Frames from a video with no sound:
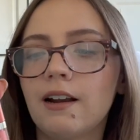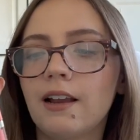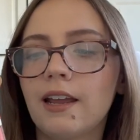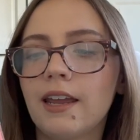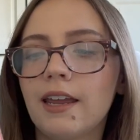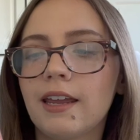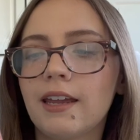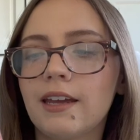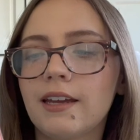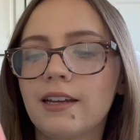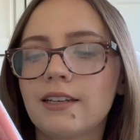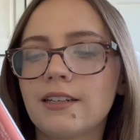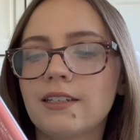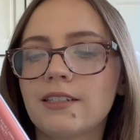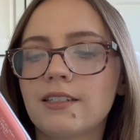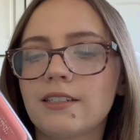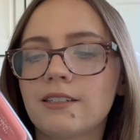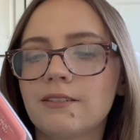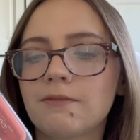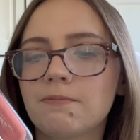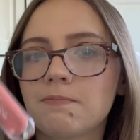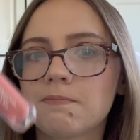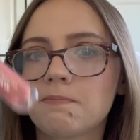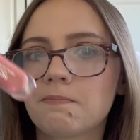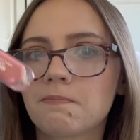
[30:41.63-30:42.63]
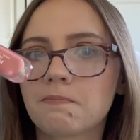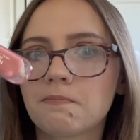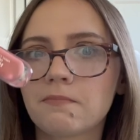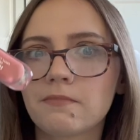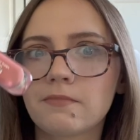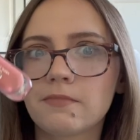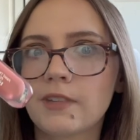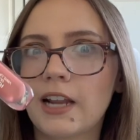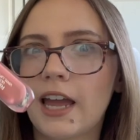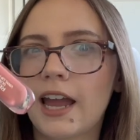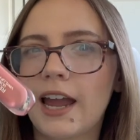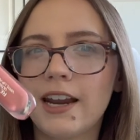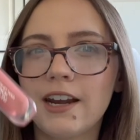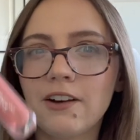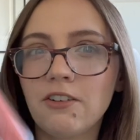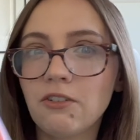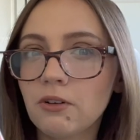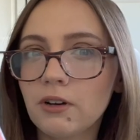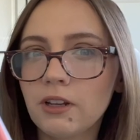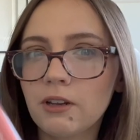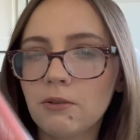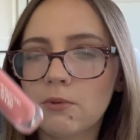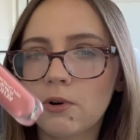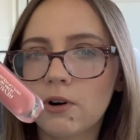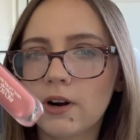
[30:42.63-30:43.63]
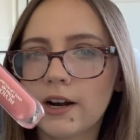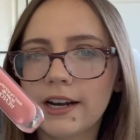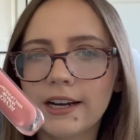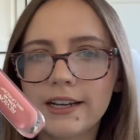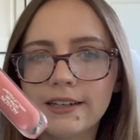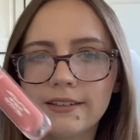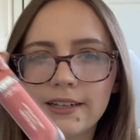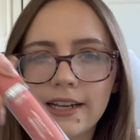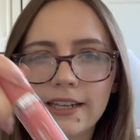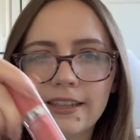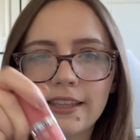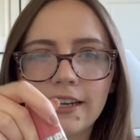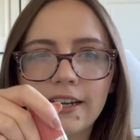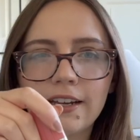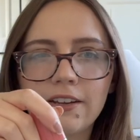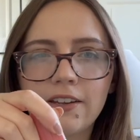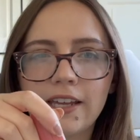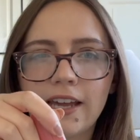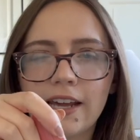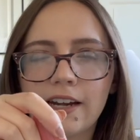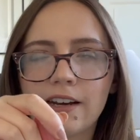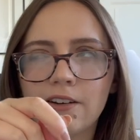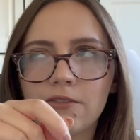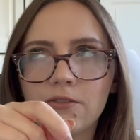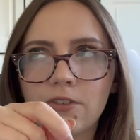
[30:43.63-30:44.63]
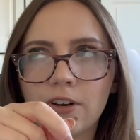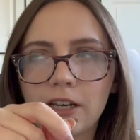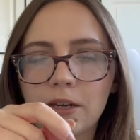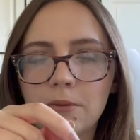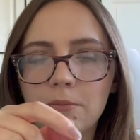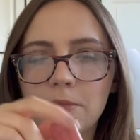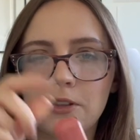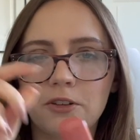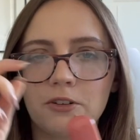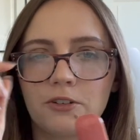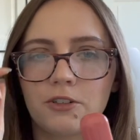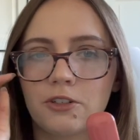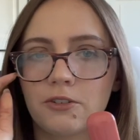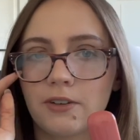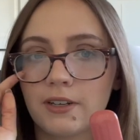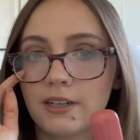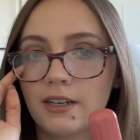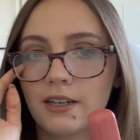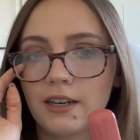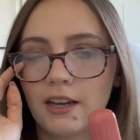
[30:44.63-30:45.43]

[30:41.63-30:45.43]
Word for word: And I never really wore it. I think I only had it in for like a month or two. I didn't